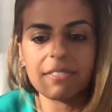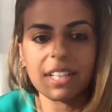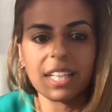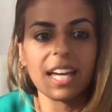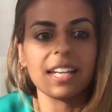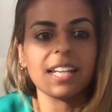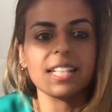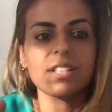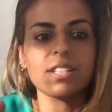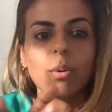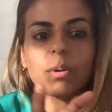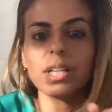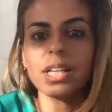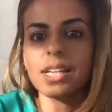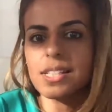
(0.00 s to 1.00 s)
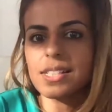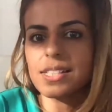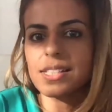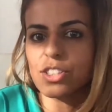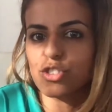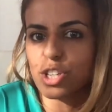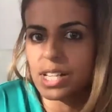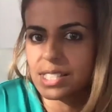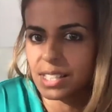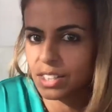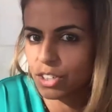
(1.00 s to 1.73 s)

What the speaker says: again, it's only suggesting